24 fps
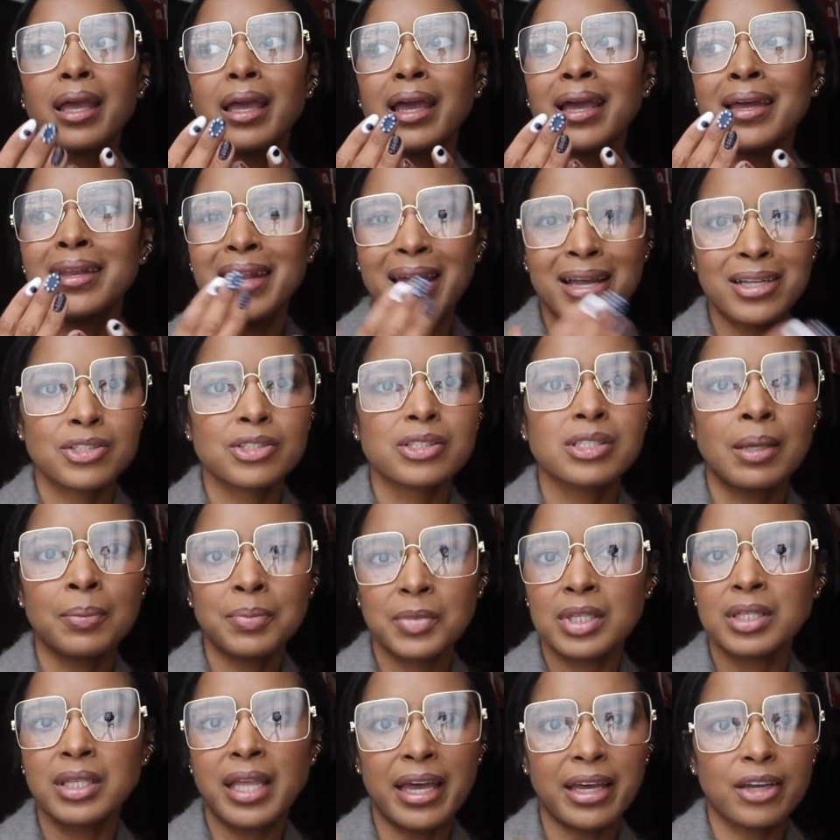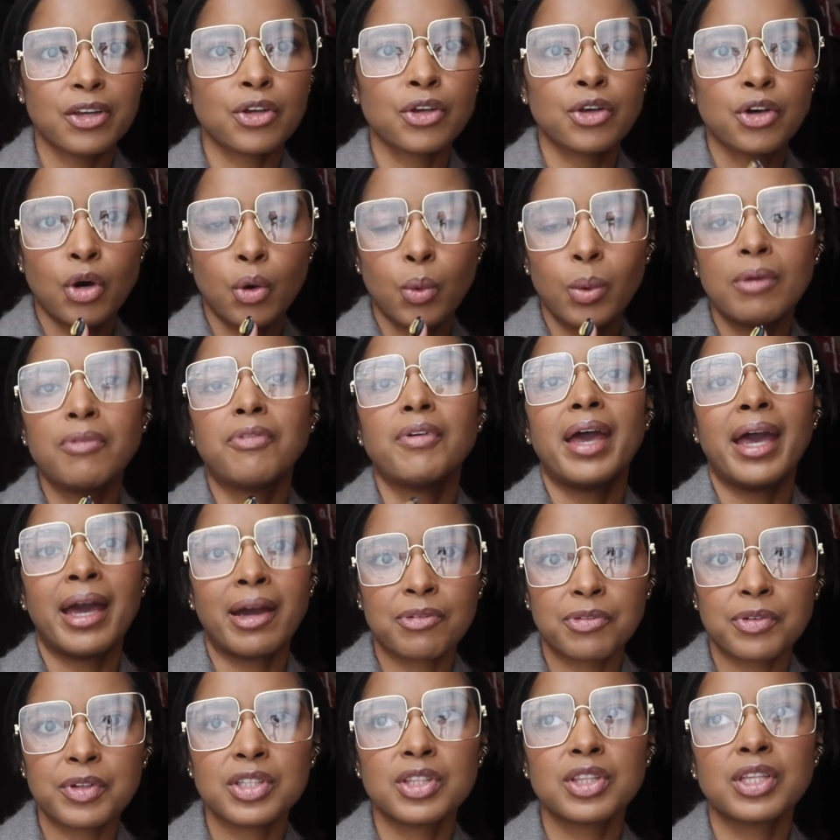And that's something that could go with
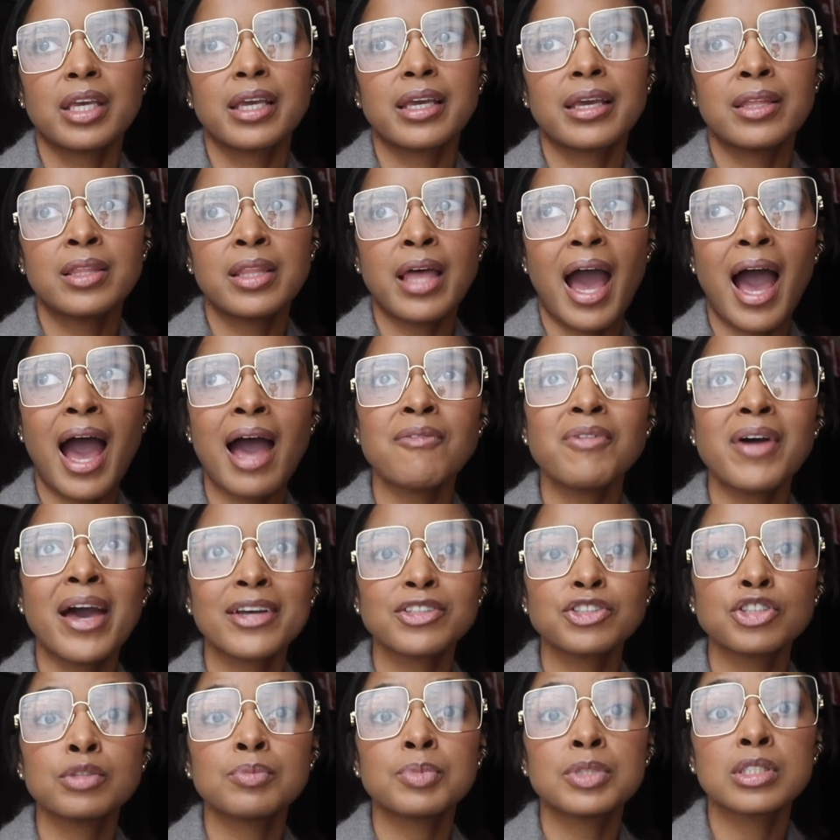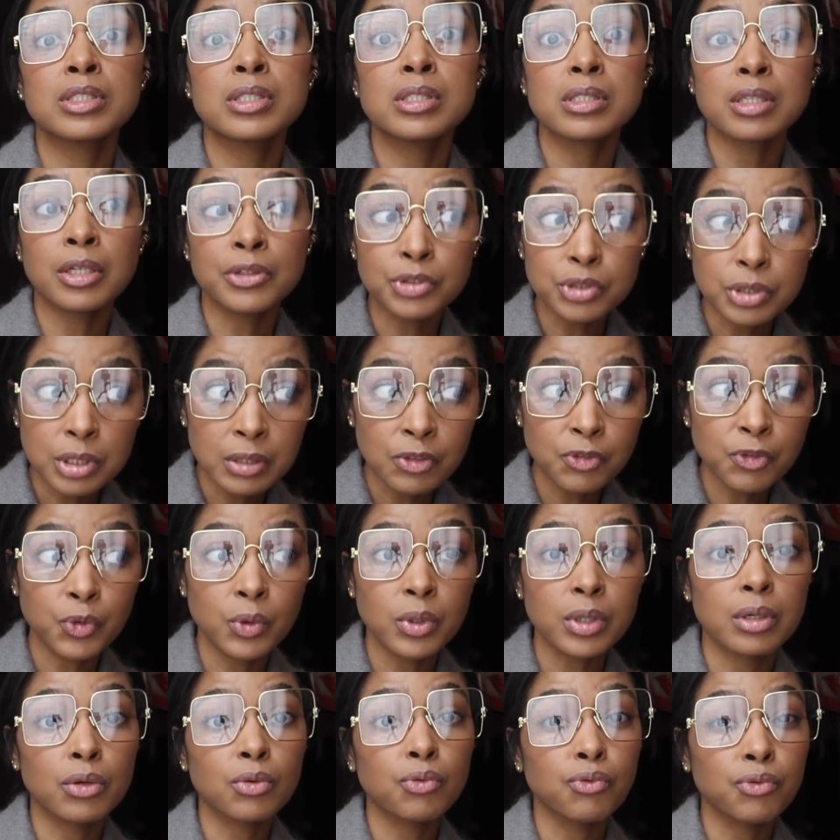everything. And I've actually been searching
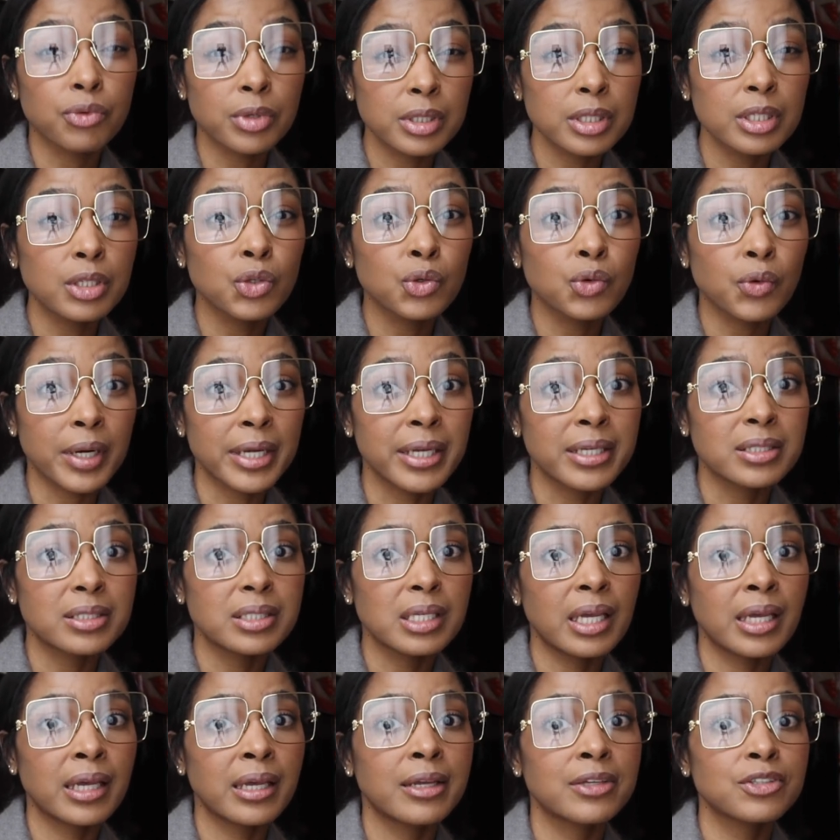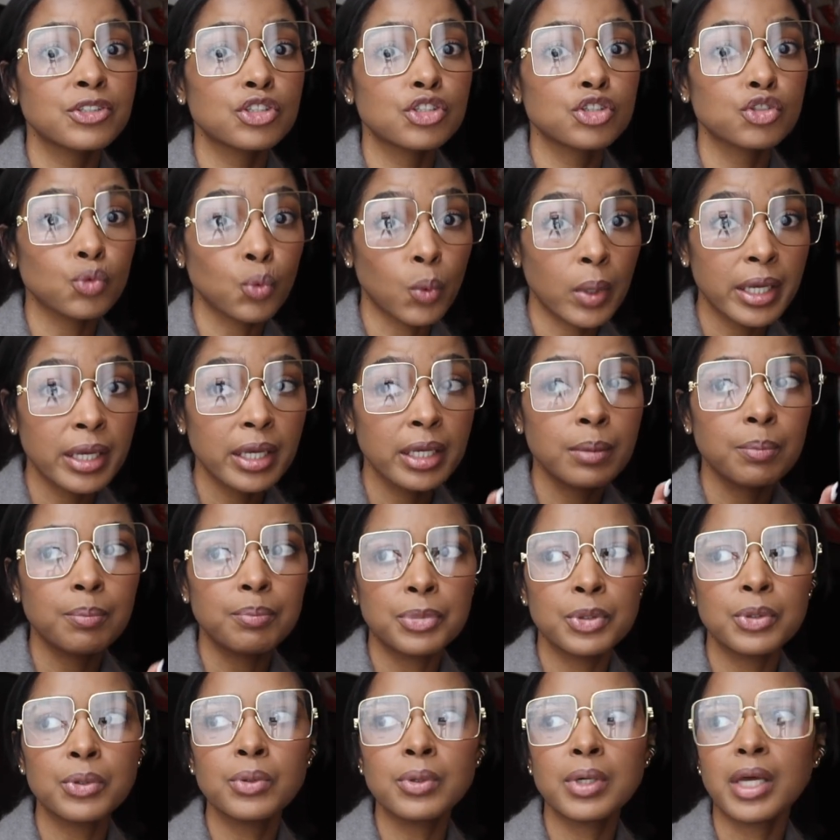for a really great tan suede
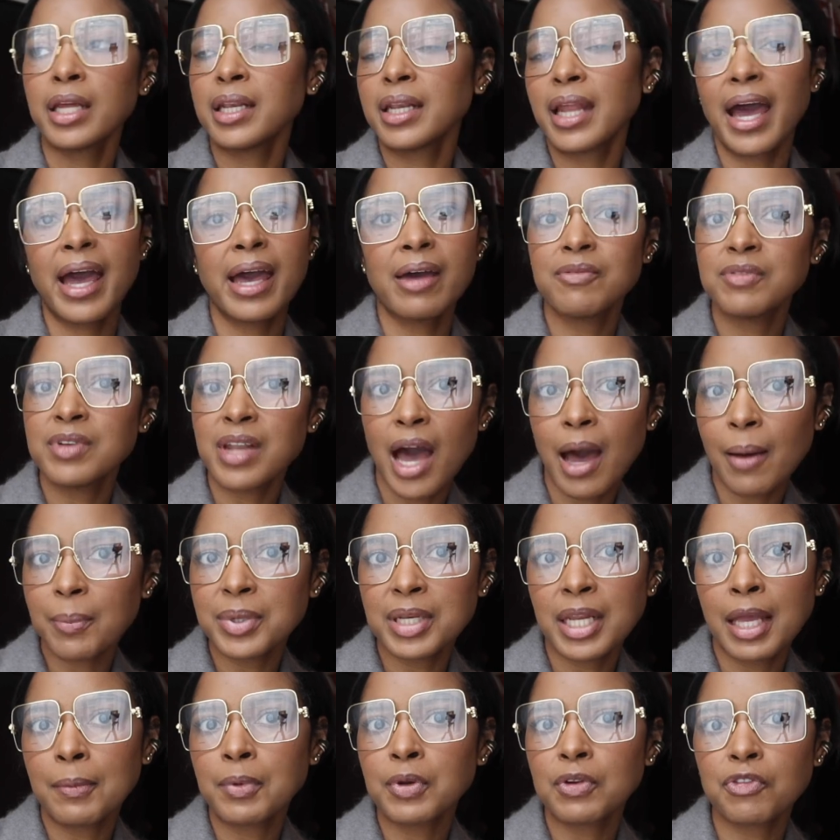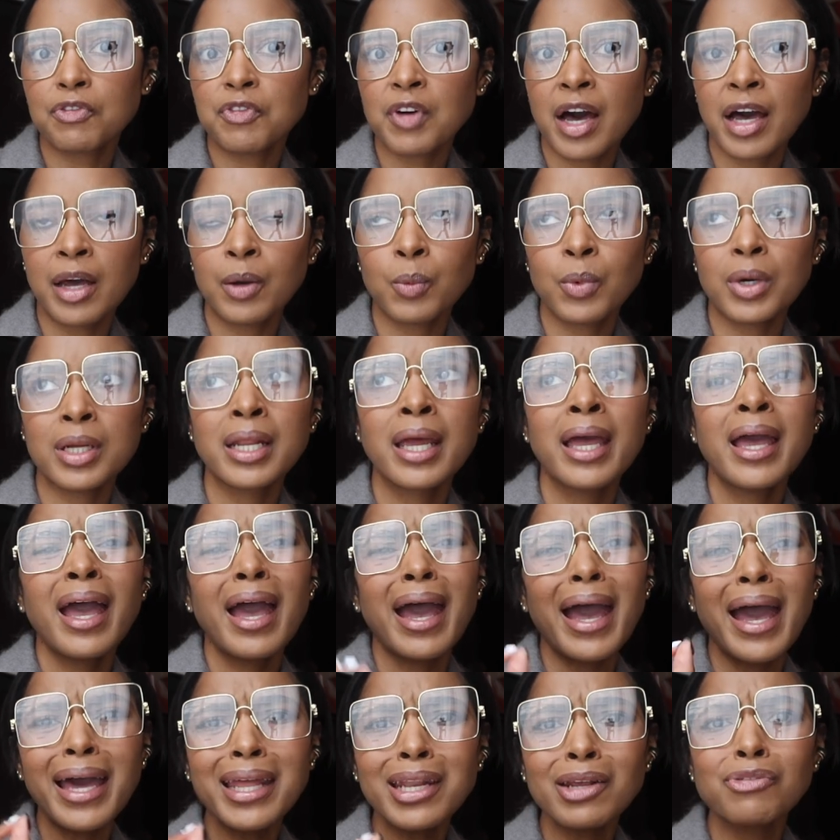boot, and I have not been able to find one
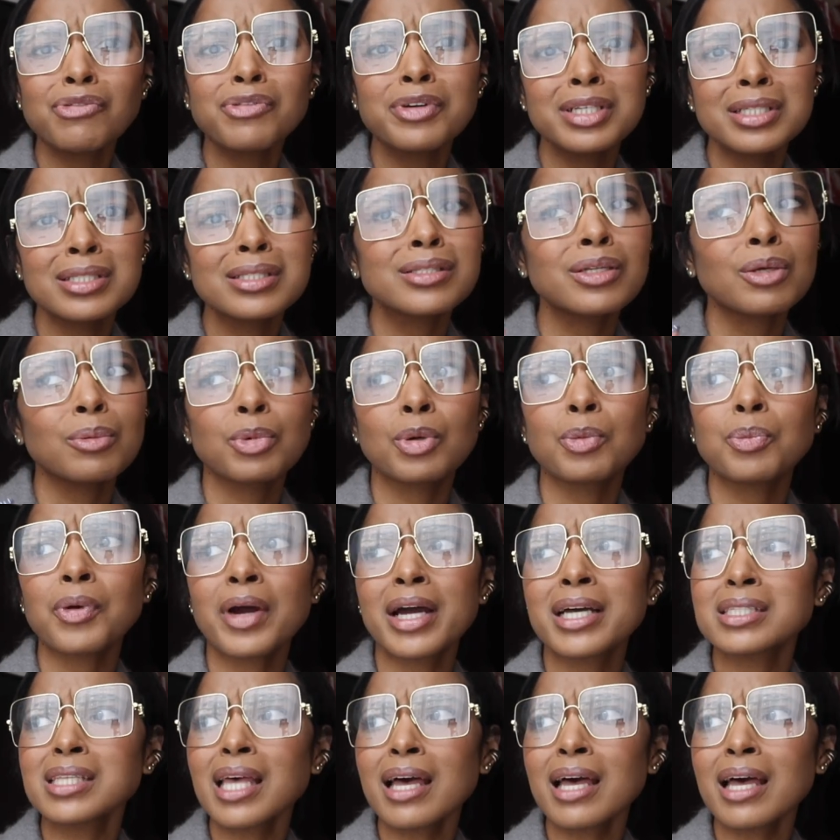at a reasonable price.